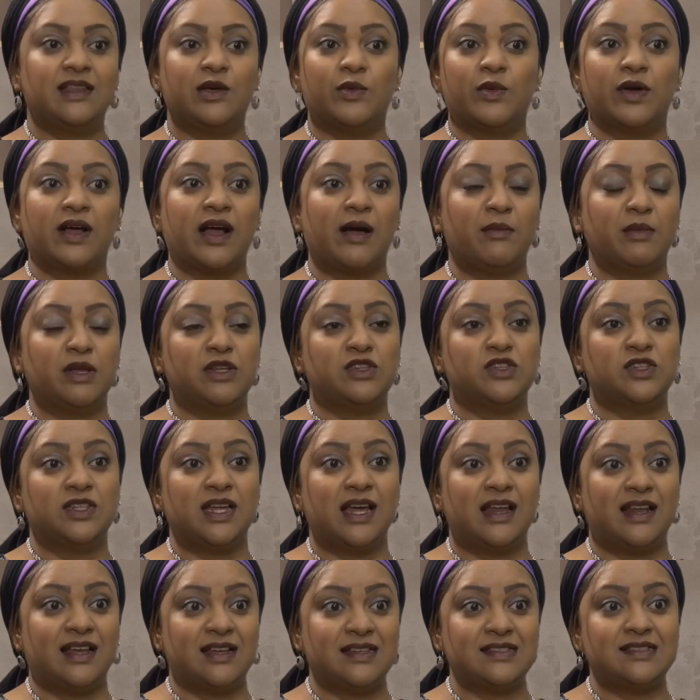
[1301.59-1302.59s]
They were coming to
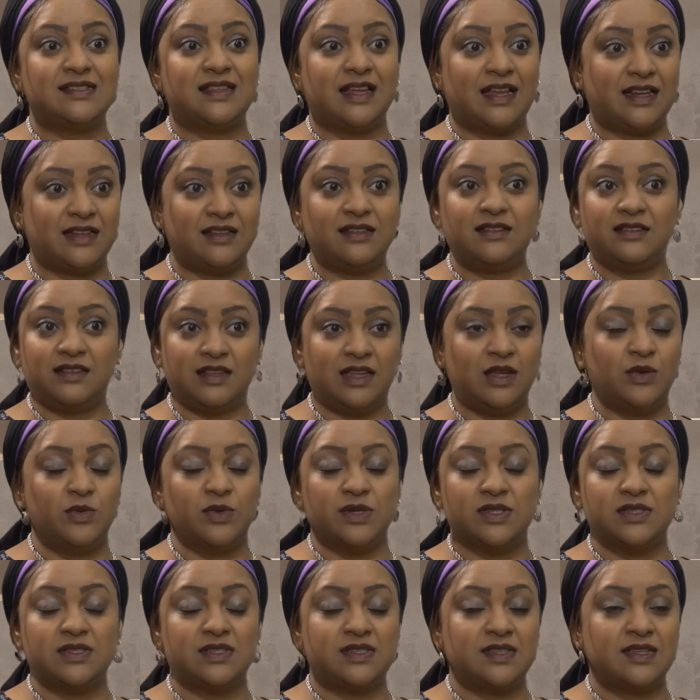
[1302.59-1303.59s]
tell us that he
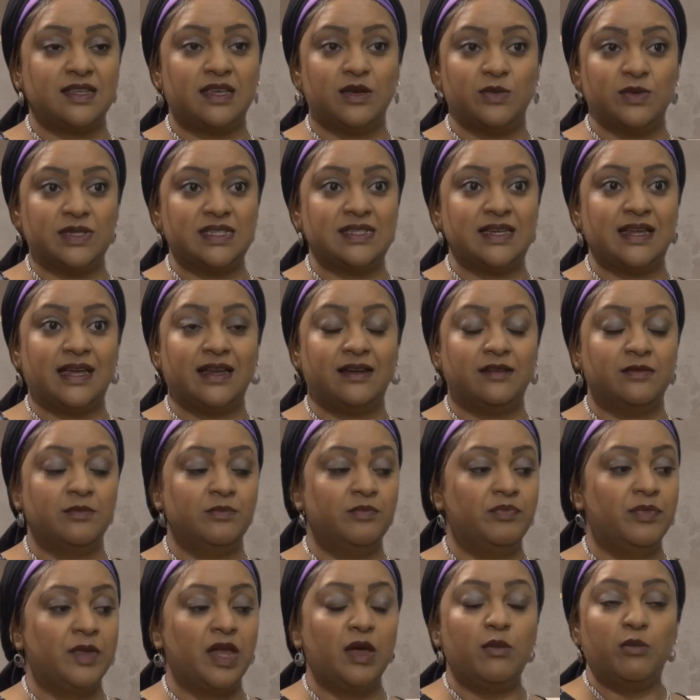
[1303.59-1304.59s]
was dead,
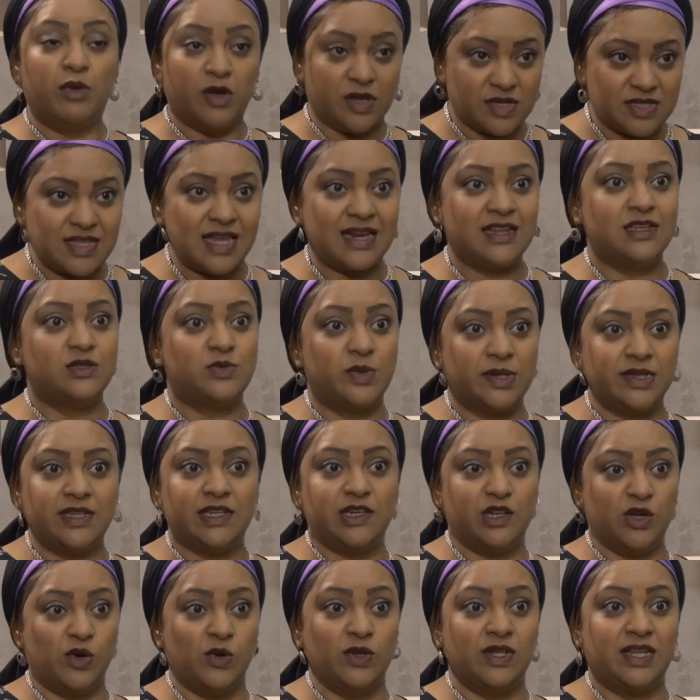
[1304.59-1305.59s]
because that is what
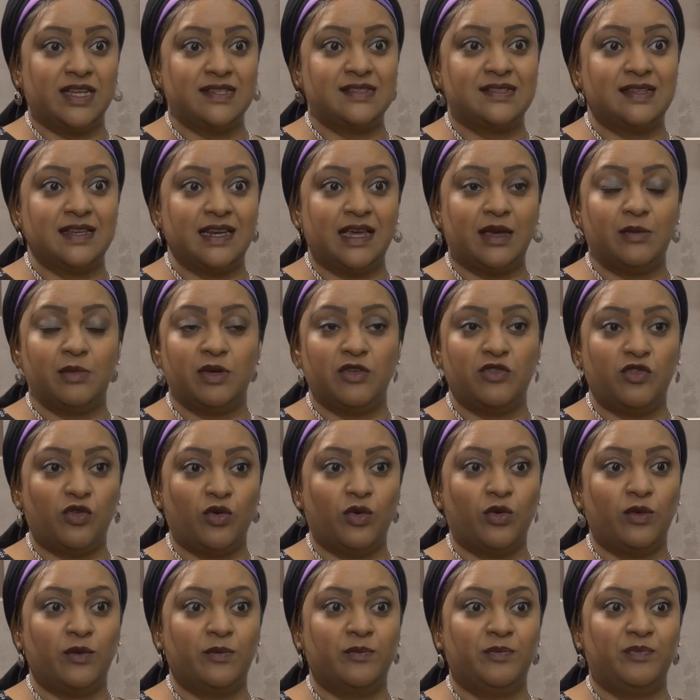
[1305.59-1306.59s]
they told us the day
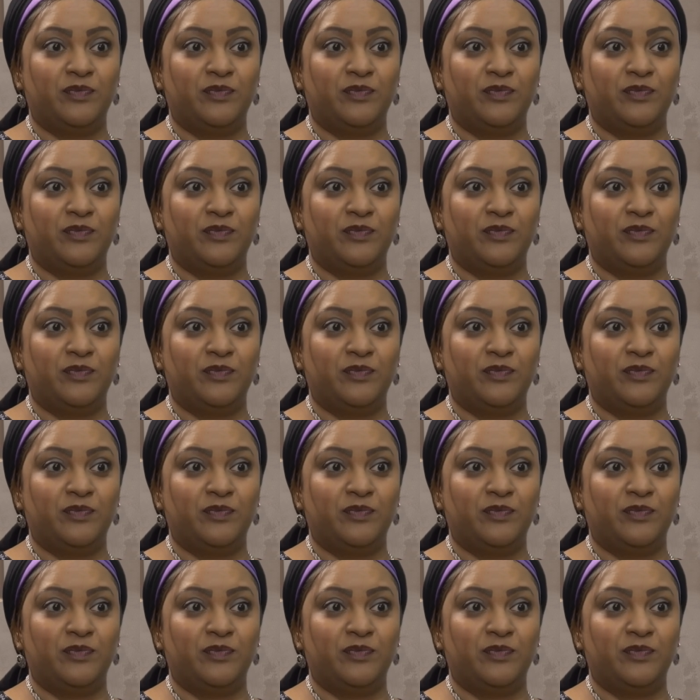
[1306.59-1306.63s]
before.